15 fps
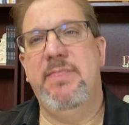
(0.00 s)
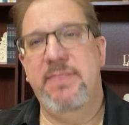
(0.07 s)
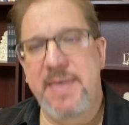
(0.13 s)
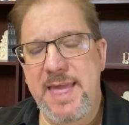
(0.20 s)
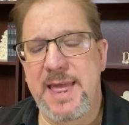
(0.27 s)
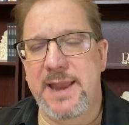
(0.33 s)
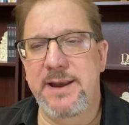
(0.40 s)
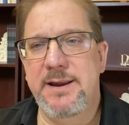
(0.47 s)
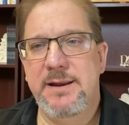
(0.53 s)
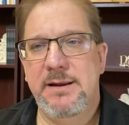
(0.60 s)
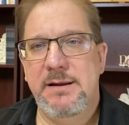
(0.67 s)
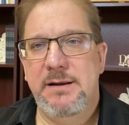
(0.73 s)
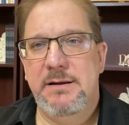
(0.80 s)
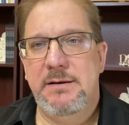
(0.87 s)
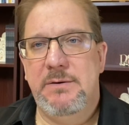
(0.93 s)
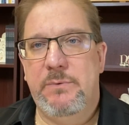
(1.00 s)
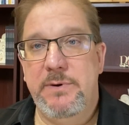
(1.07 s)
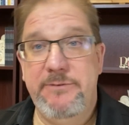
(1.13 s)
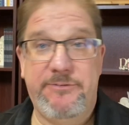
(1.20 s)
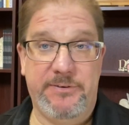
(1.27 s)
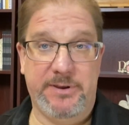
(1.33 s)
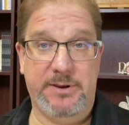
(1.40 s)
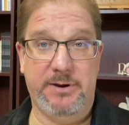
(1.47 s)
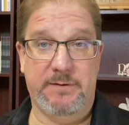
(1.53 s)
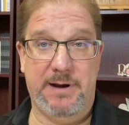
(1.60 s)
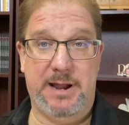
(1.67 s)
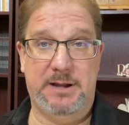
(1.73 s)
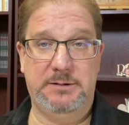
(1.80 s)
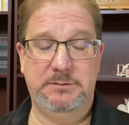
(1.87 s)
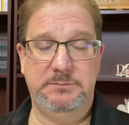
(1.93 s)
Then we figure
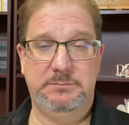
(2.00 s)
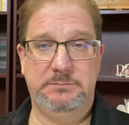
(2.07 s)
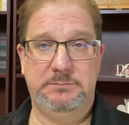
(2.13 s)
out